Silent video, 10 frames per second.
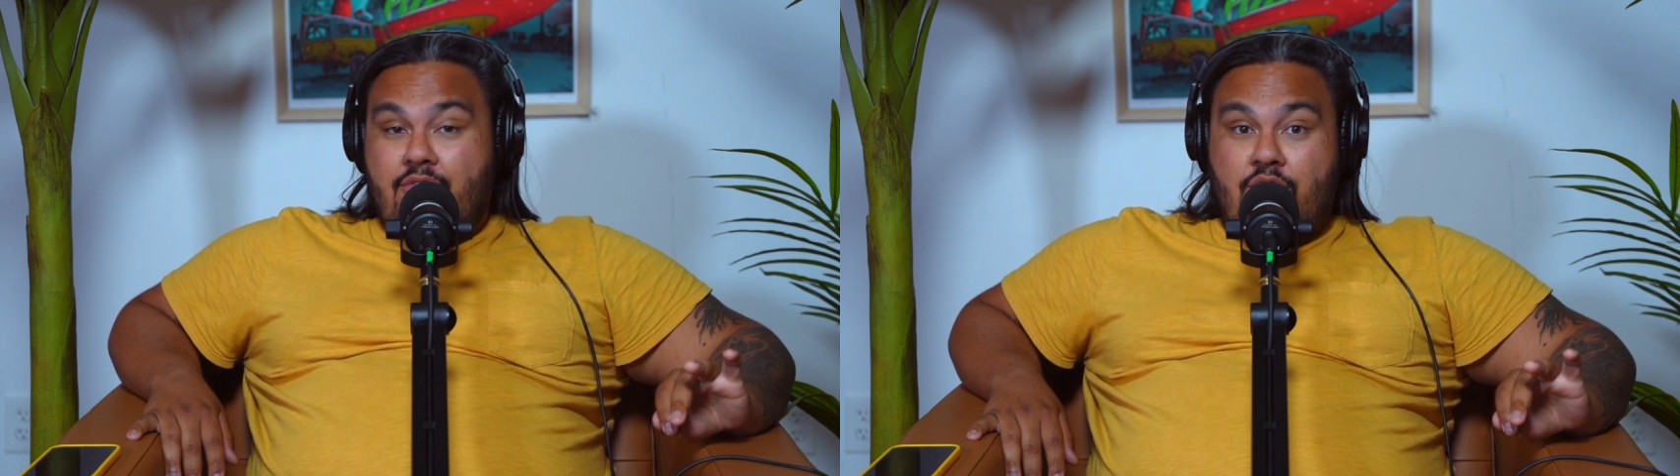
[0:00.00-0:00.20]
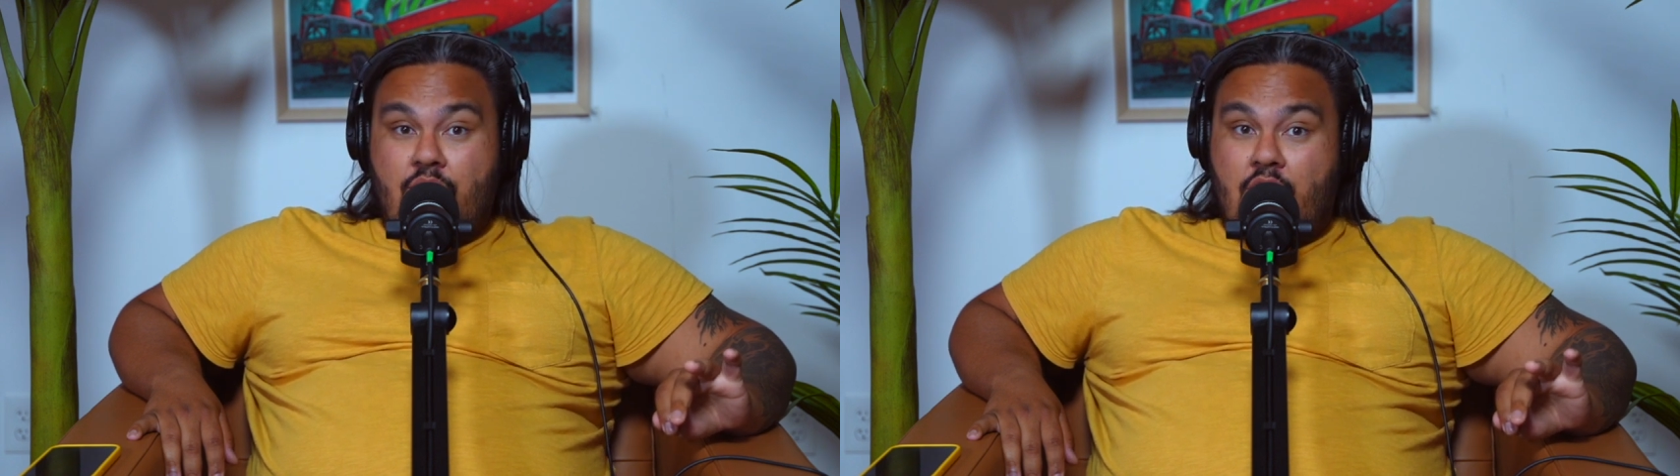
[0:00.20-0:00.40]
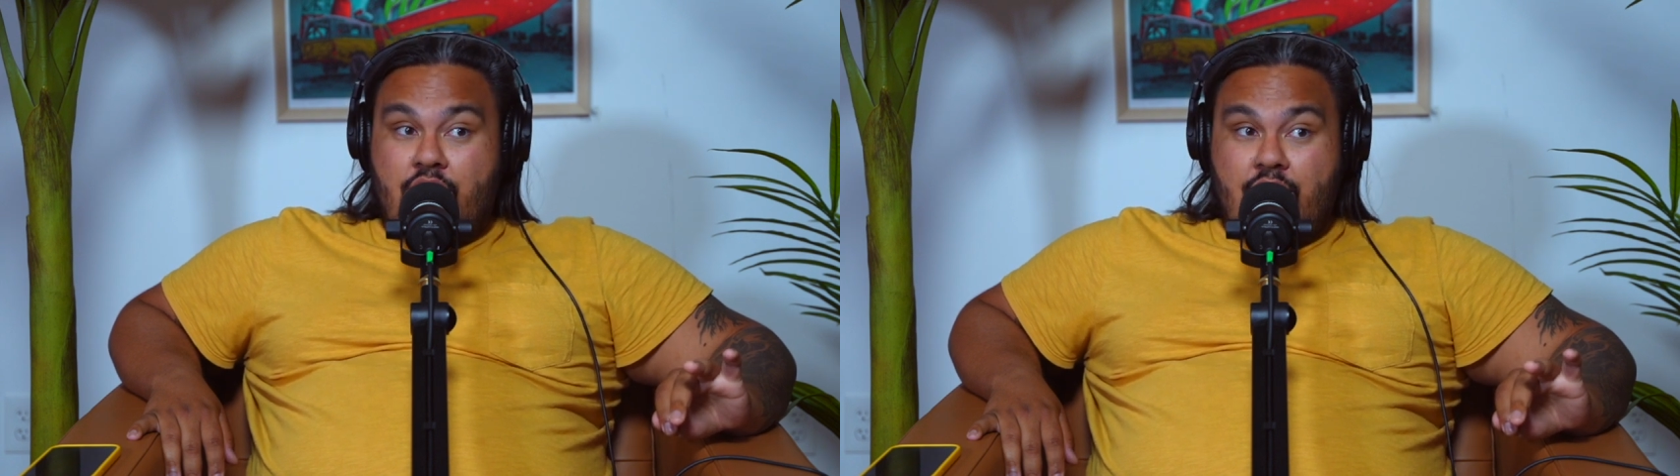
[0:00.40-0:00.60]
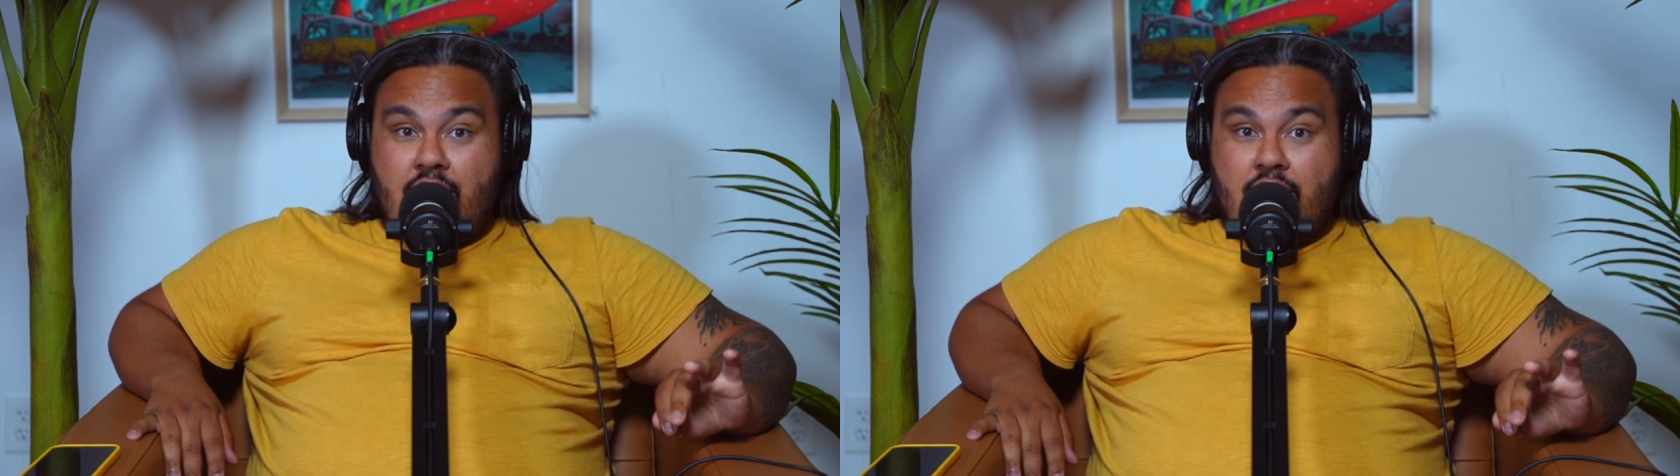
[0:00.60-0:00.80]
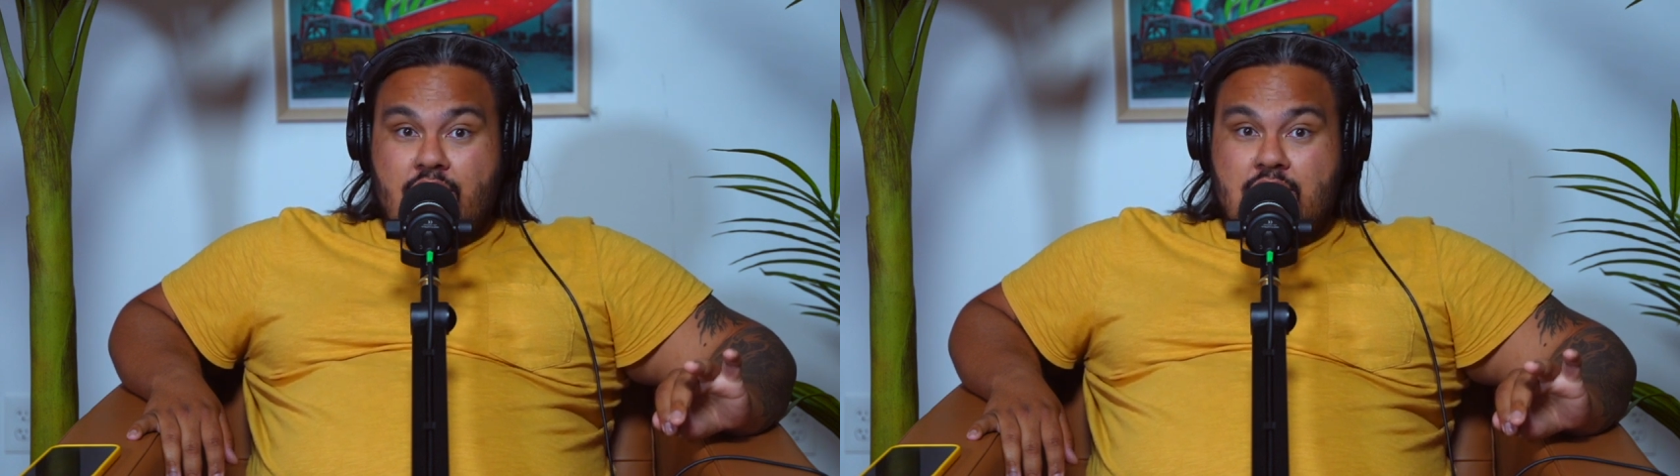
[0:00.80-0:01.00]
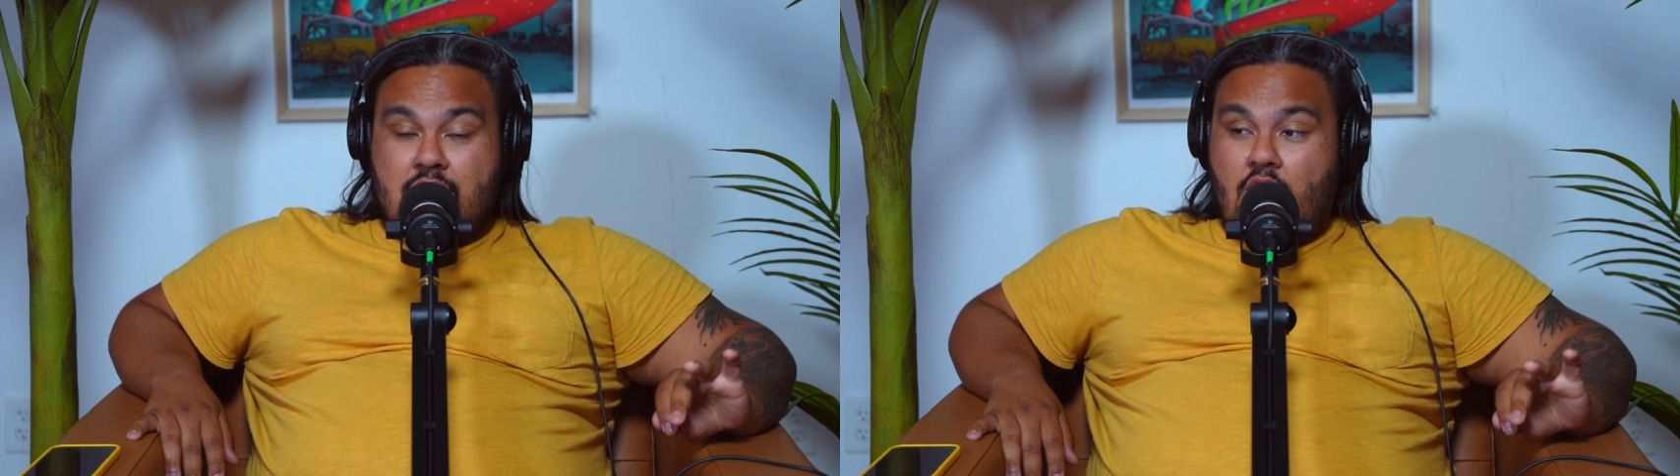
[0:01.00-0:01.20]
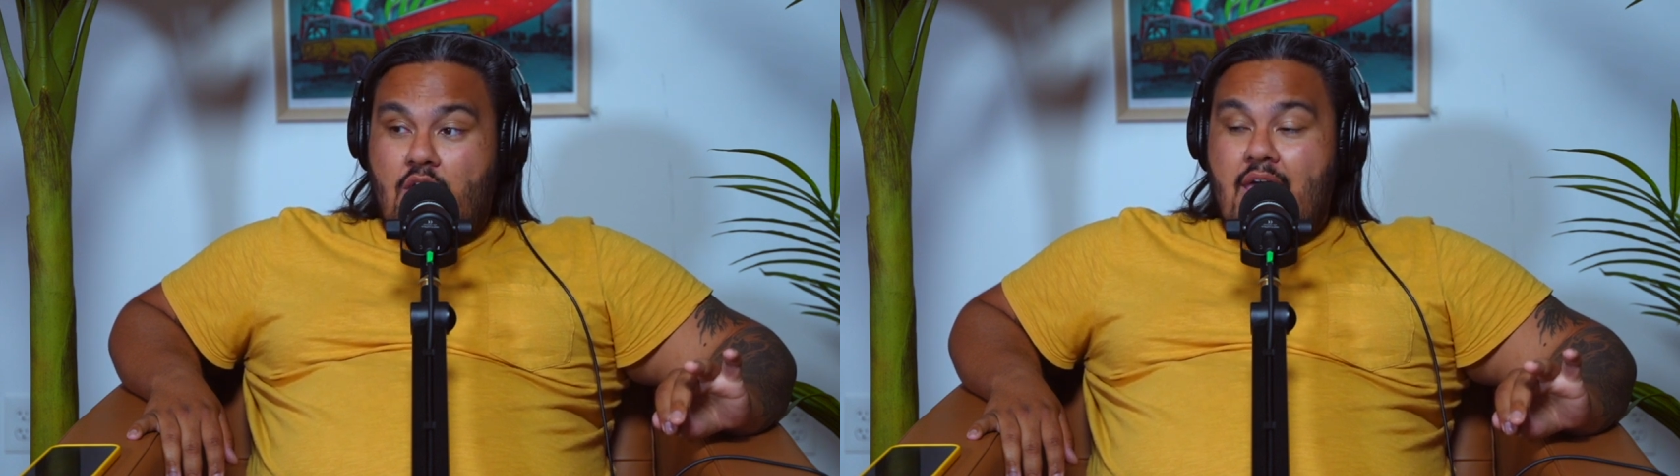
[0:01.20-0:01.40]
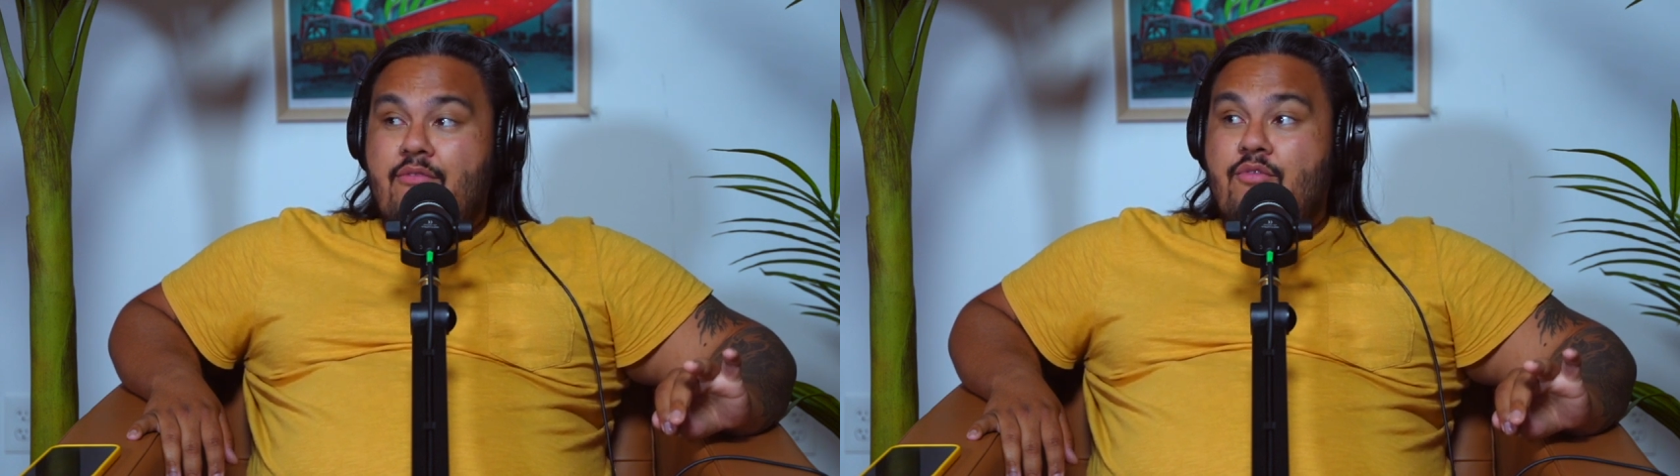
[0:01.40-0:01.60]
a few hundred years,
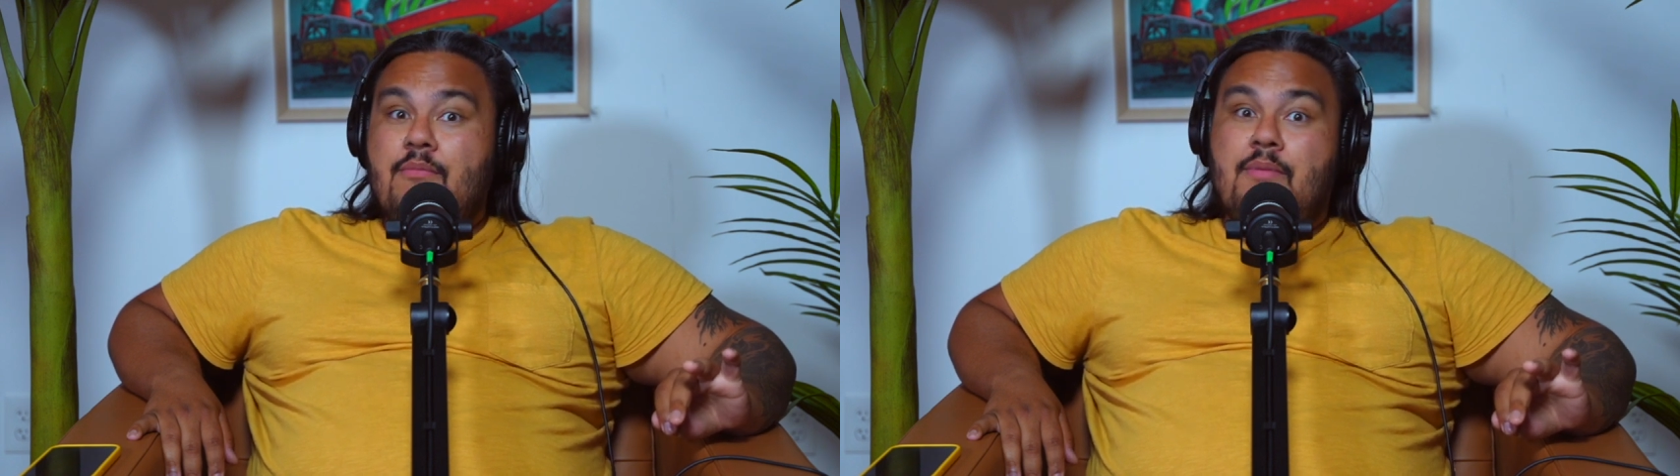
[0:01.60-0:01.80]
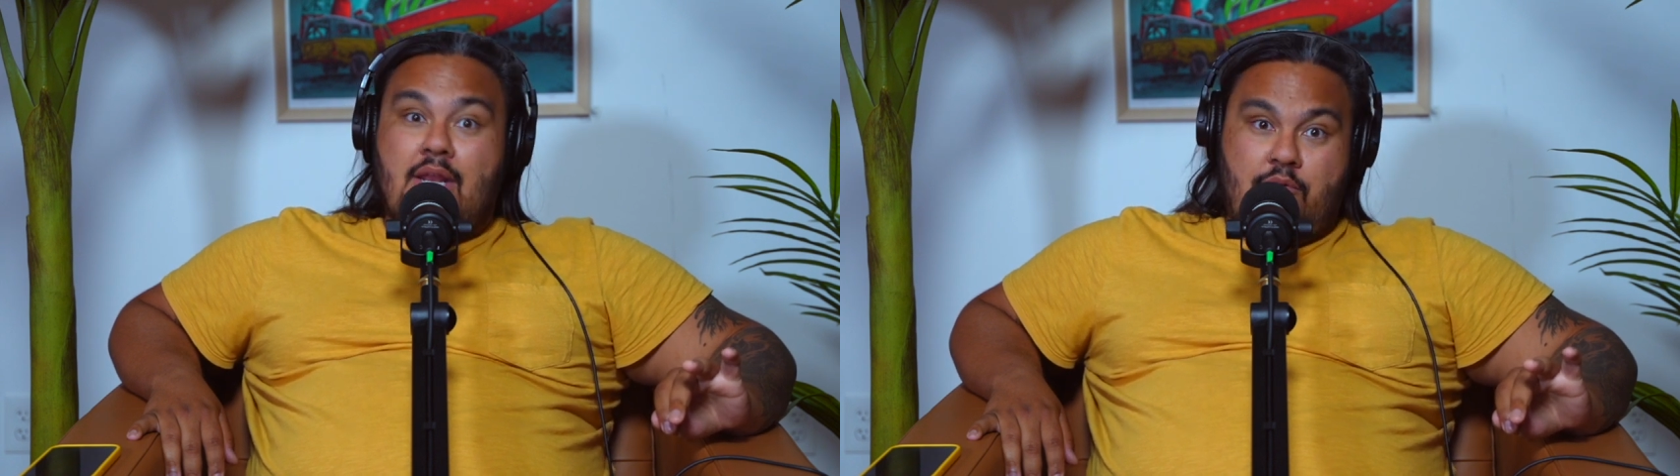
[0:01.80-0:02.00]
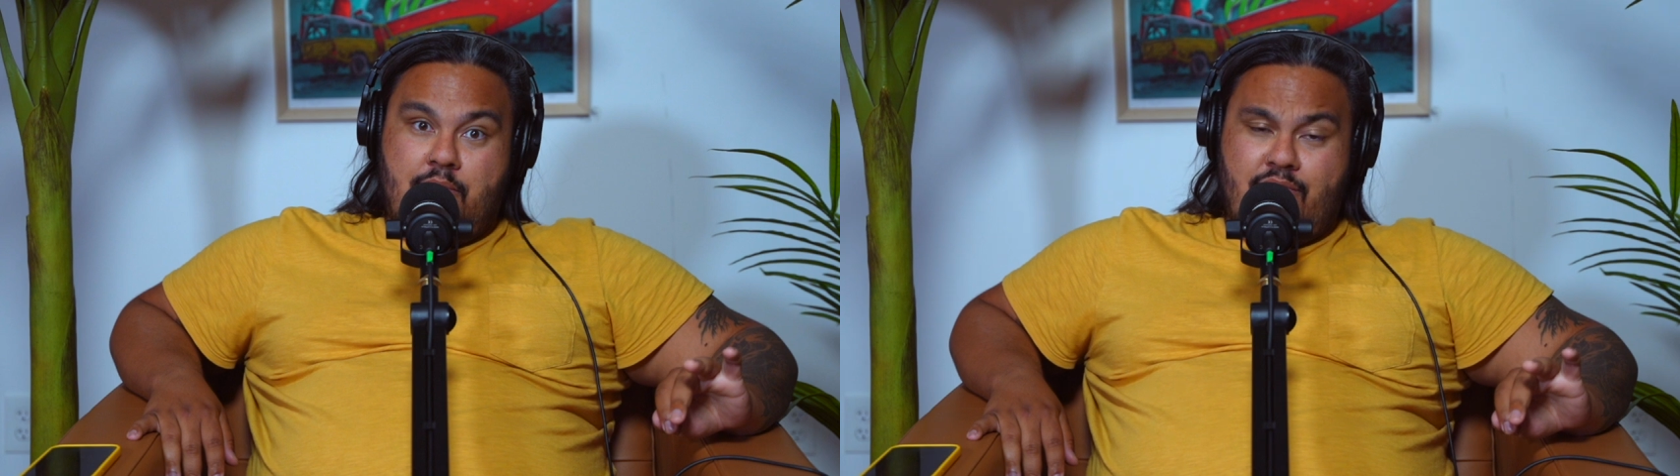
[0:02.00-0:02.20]
everybody will be